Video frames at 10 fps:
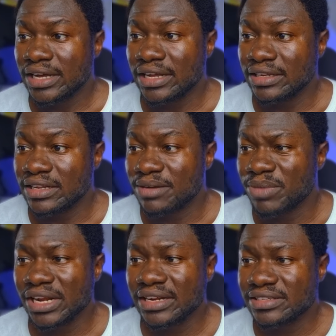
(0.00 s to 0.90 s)
And
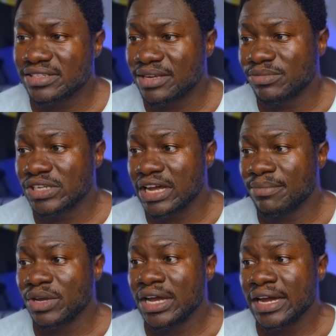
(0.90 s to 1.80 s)
but at the same
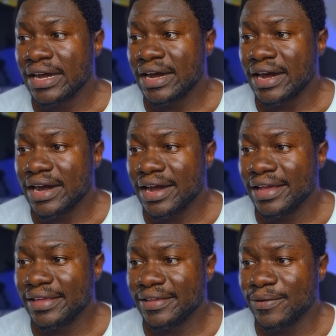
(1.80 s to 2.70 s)
time,
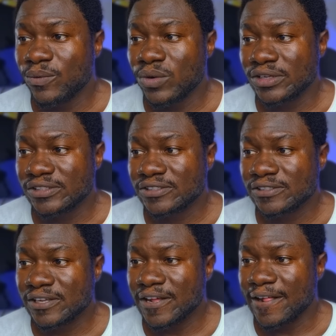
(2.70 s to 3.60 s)
I
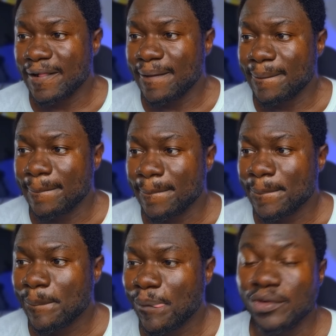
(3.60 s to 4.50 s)
was,
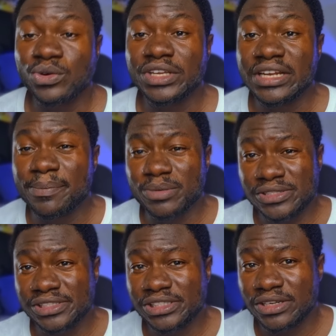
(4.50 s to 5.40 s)
you know, in a
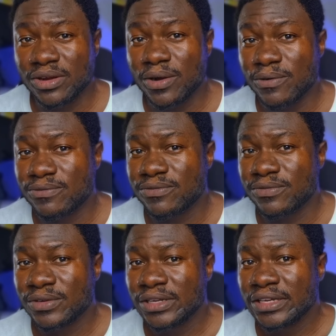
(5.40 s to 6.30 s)
position of
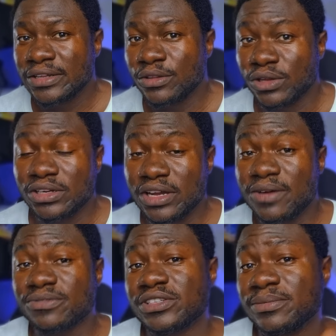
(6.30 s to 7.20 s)
not
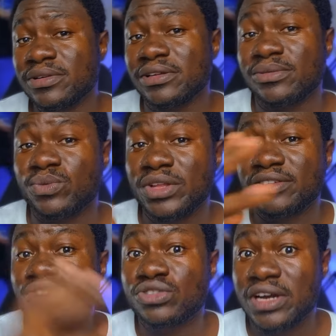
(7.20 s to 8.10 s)
comfortable with
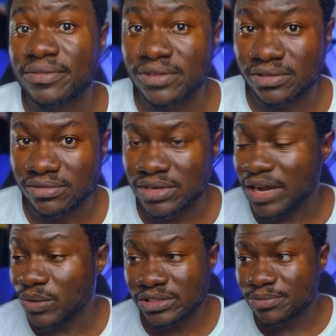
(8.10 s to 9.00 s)
travel.
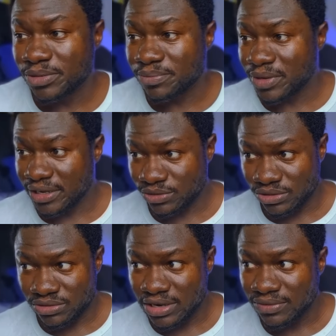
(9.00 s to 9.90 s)
I wasn't prepared to
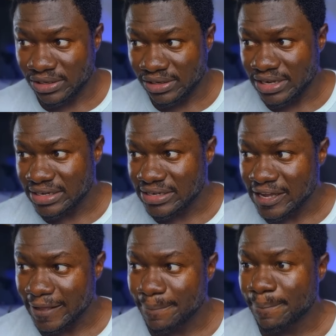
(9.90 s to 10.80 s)
travel at that
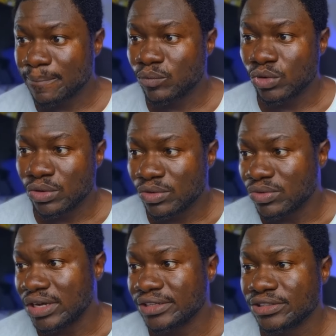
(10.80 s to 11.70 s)
time,
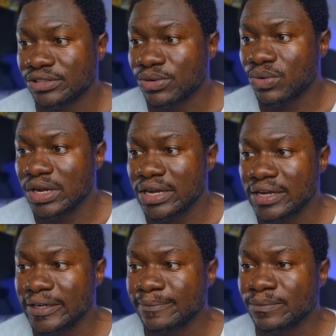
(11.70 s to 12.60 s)
right?
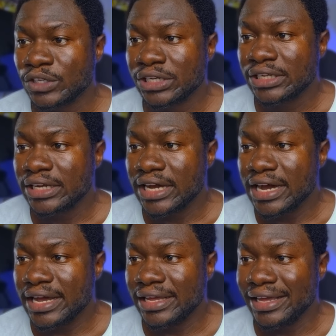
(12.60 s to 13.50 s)
So
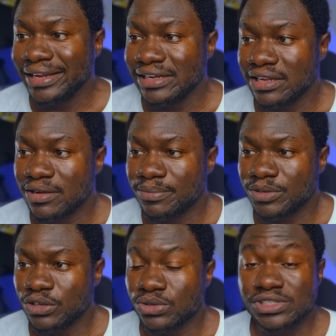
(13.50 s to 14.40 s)
I ended up,
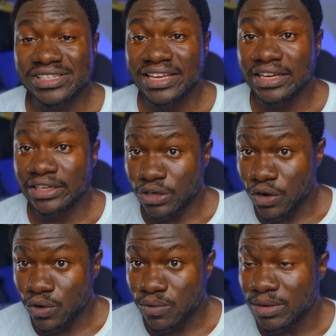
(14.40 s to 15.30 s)
you know, staying at
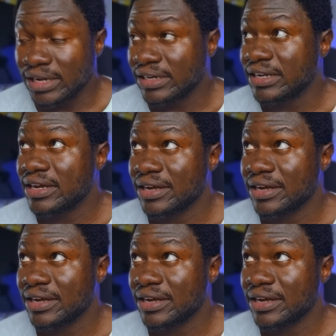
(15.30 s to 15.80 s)
home and